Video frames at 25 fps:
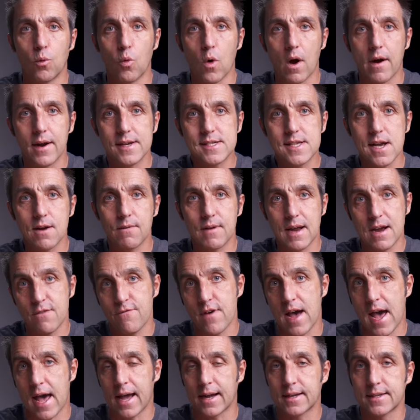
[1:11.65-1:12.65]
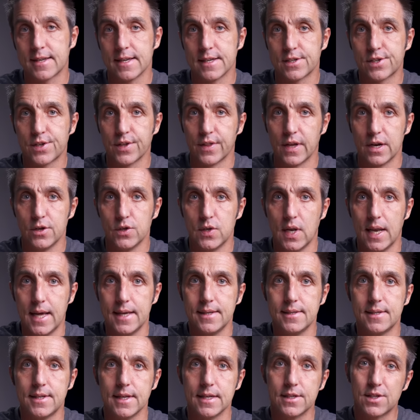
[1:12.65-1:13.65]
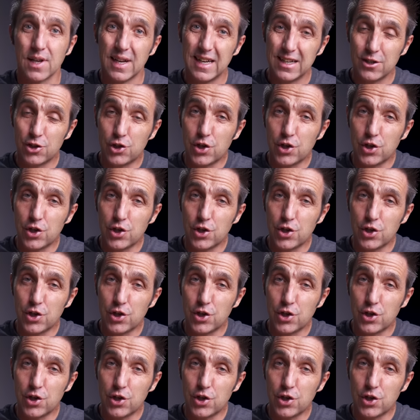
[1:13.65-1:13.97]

where I don't have access to those lenses,